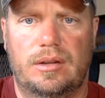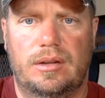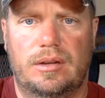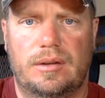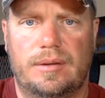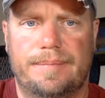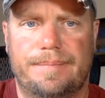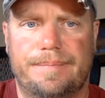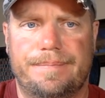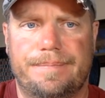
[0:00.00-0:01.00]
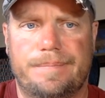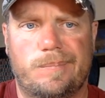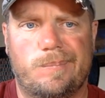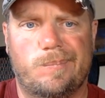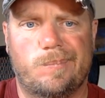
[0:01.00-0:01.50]

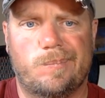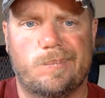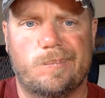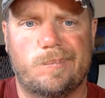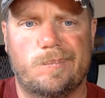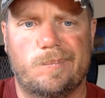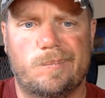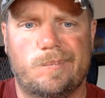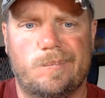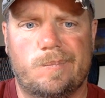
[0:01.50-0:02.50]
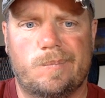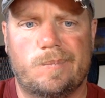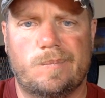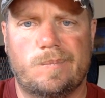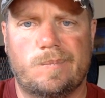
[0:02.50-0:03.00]

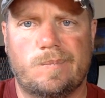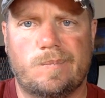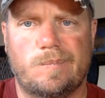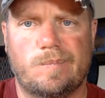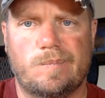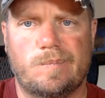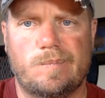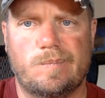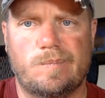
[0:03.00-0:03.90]
Nothing is said.